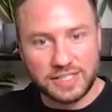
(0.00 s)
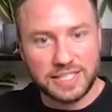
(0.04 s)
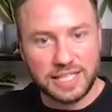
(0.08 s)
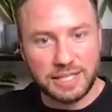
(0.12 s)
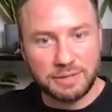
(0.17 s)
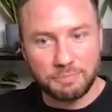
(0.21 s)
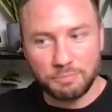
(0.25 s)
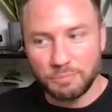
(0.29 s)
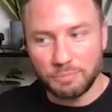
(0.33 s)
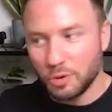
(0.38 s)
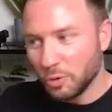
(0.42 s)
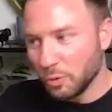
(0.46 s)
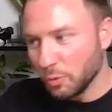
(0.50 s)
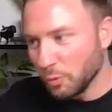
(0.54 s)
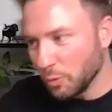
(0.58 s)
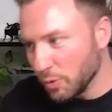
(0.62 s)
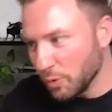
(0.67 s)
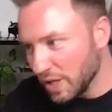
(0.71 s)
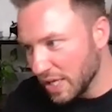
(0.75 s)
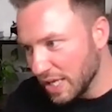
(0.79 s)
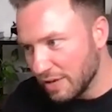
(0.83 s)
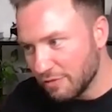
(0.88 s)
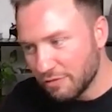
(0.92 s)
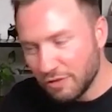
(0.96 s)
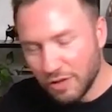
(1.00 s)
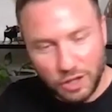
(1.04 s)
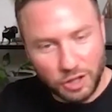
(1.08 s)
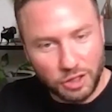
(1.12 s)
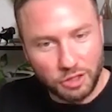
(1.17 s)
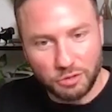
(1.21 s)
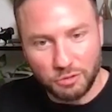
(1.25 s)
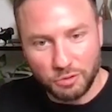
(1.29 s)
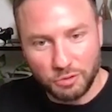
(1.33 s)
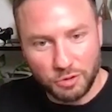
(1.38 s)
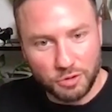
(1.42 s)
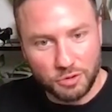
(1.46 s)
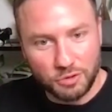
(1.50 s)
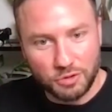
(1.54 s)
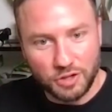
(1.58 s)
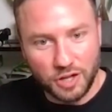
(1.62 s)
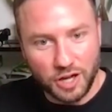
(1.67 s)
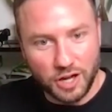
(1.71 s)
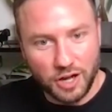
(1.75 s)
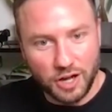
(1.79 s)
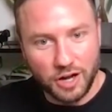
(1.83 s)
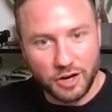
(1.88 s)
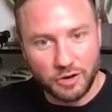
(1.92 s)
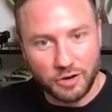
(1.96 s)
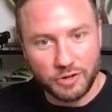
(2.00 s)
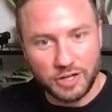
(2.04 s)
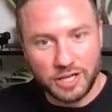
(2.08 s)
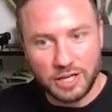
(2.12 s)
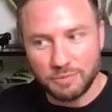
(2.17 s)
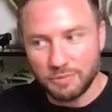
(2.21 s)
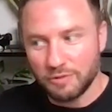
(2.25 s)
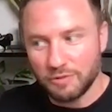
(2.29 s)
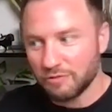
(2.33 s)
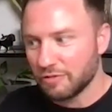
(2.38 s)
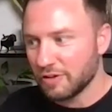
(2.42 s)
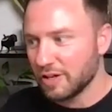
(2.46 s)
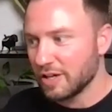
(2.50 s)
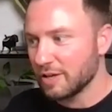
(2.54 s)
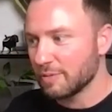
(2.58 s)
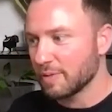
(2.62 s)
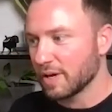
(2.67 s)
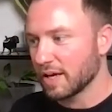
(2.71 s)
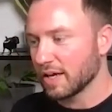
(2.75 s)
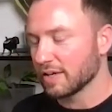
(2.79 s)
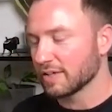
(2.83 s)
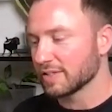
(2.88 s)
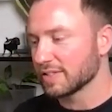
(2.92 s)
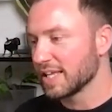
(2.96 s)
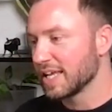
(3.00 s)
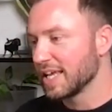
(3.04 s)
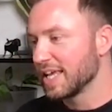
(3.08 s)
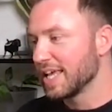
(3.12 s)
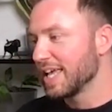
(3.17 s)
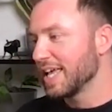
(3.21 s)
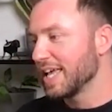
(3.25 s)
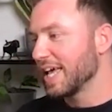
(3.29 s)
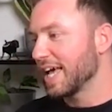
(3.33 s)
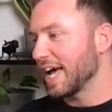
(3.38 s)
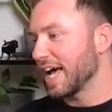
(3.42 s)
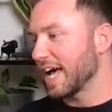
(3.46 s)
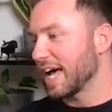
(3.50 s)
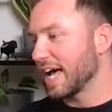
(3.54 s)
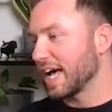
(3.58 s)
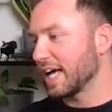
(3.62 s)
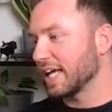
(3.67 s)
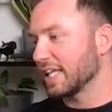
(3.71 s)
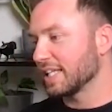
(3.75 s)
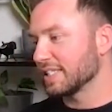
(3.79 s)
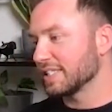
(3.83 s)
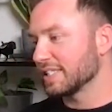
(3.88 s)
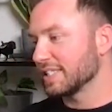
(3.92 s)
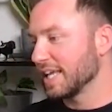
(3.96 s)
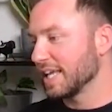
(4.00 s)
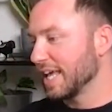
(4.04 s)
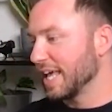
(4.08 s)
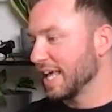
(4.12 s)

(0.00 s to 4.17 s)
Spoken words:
gimbal weaving through the harem of females. And